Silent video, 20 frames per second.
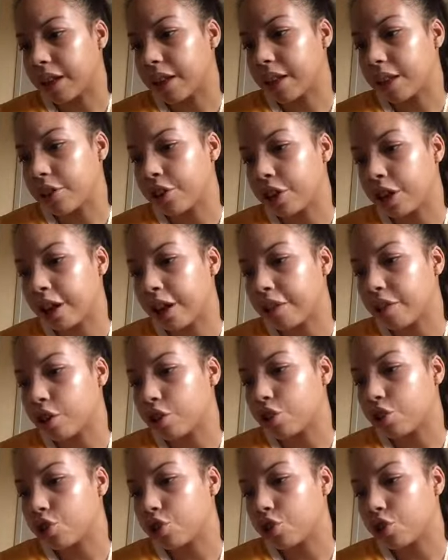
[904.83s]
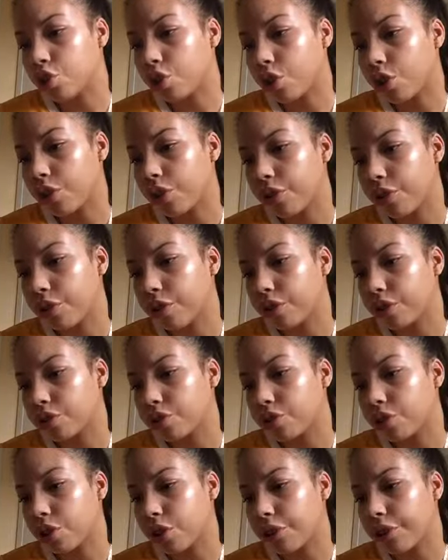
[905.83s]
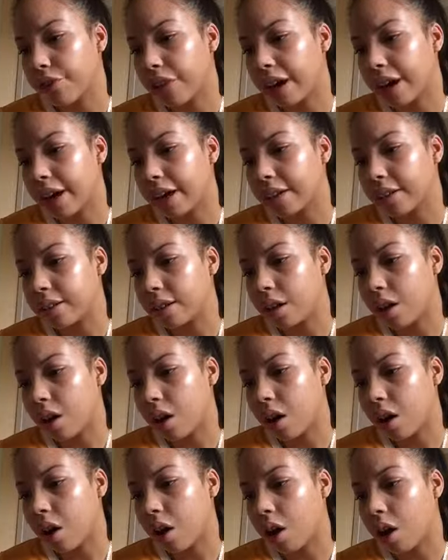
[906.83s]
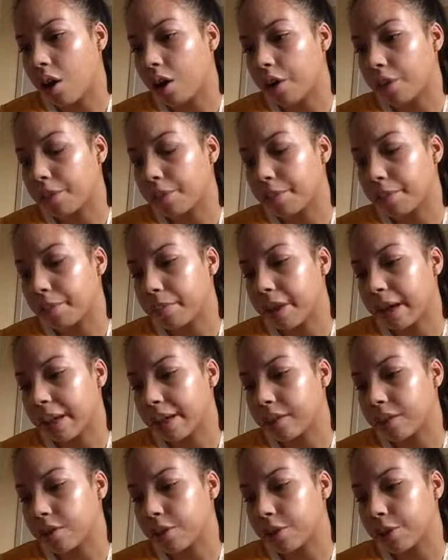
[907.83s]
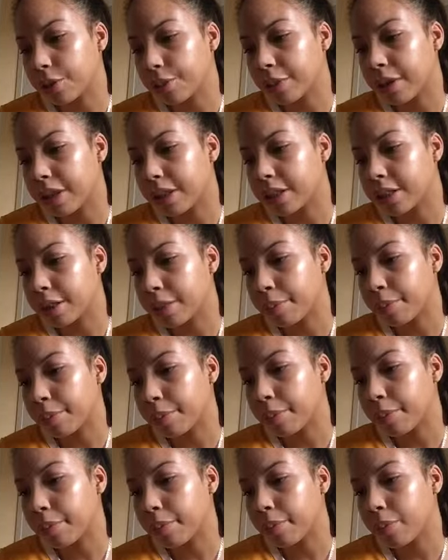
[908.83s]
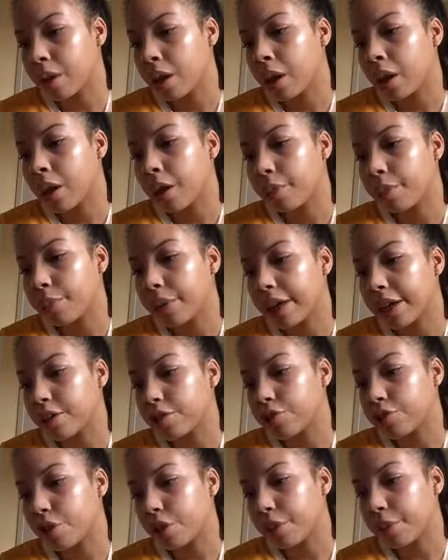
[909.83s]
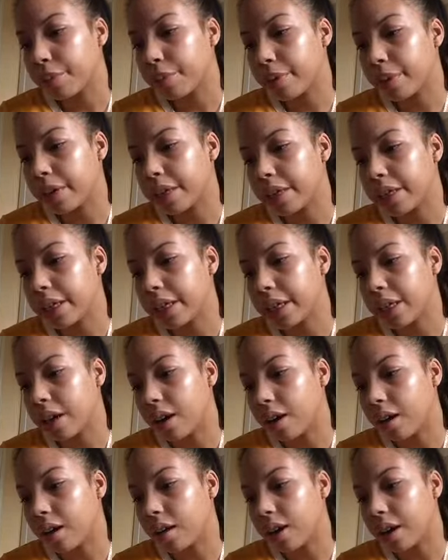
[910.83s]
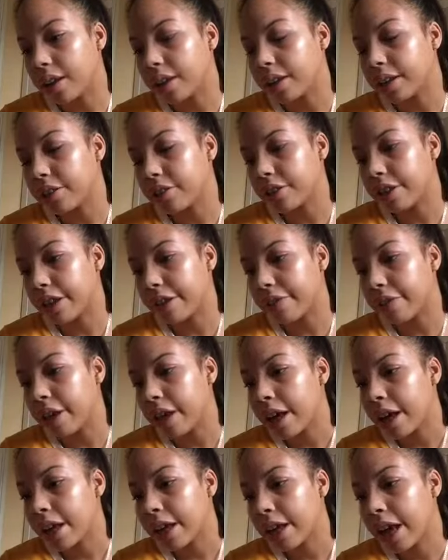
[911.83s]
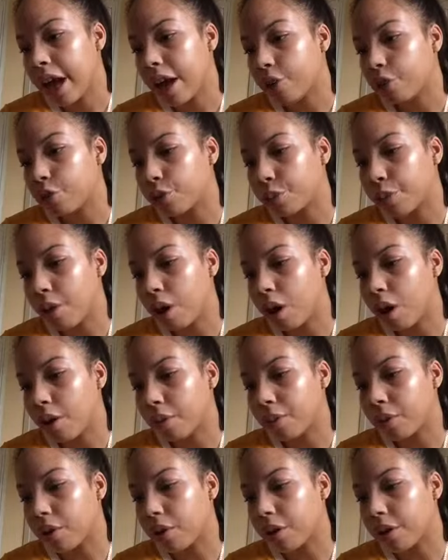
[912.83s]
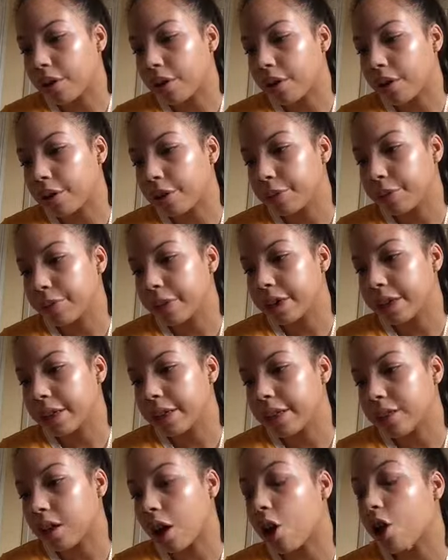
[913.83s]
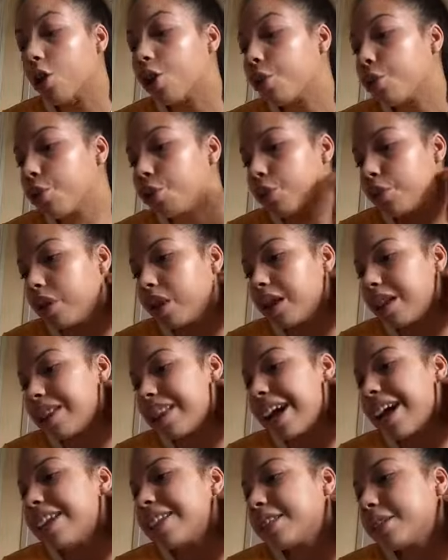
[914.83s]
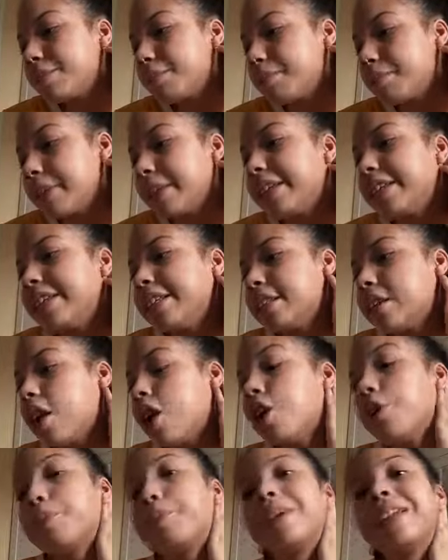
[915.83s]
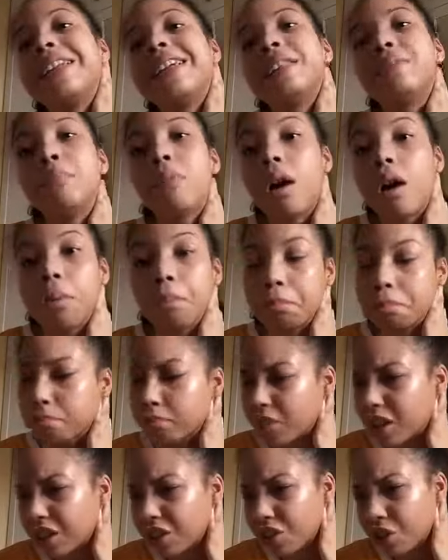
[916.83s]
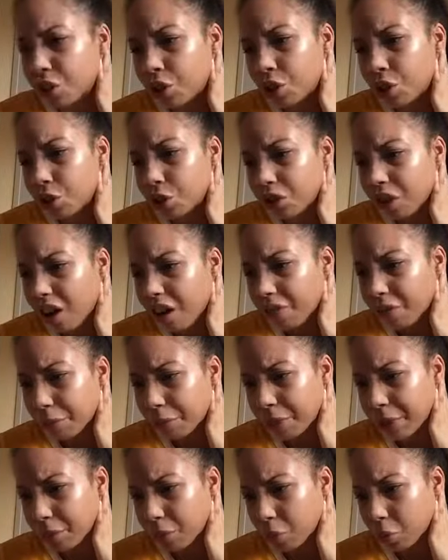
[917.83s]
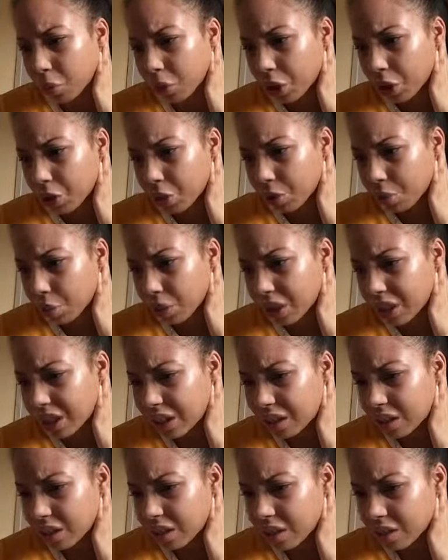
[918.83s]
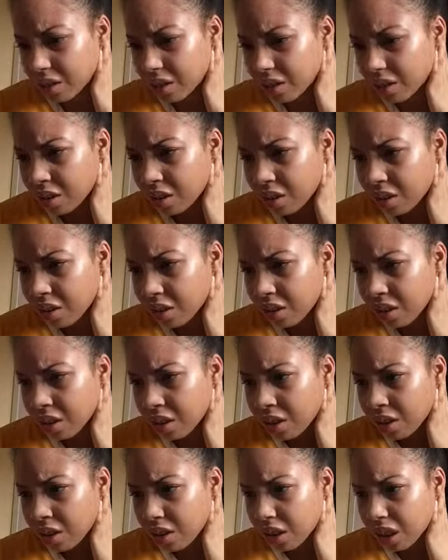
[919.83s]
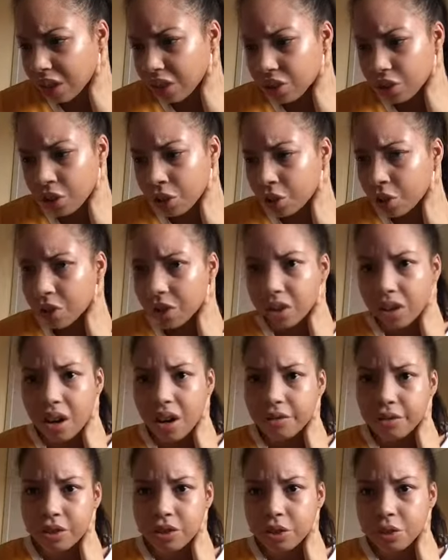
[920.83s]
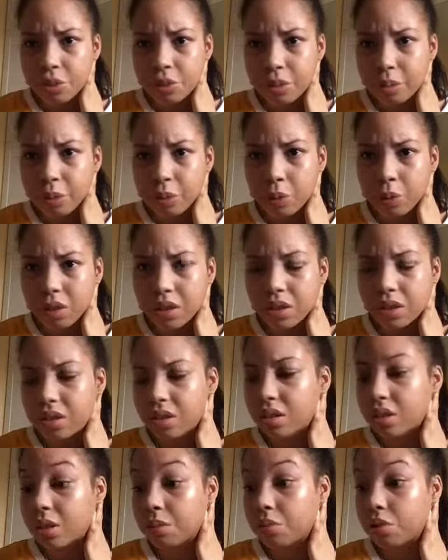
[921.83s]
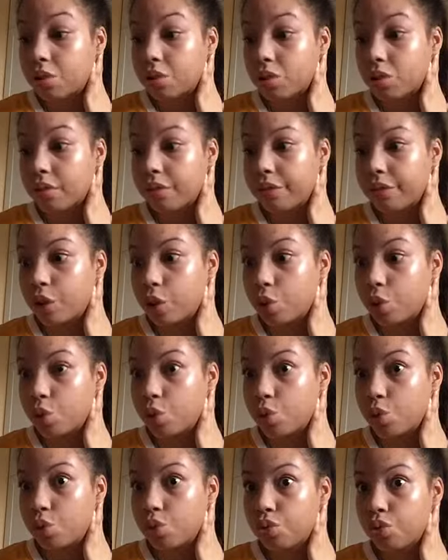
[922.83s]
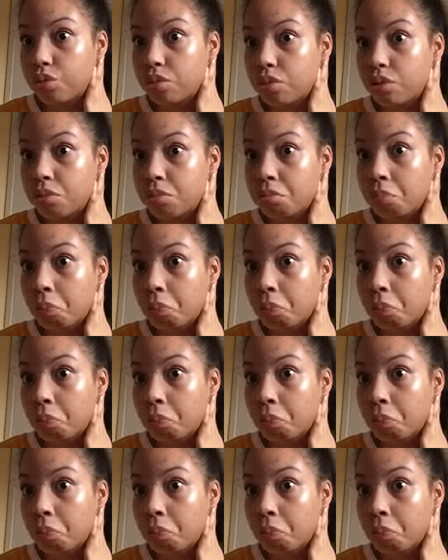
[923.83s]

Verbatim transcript: And then you have Joe Jovan Armand, who plays Pedro Pania, and then you have Carol Palmer, who plays oh, that's Billy's oh Billy's mom. I don't know who the other people were. Who were? I don't know who the other two women were. I'm so confused.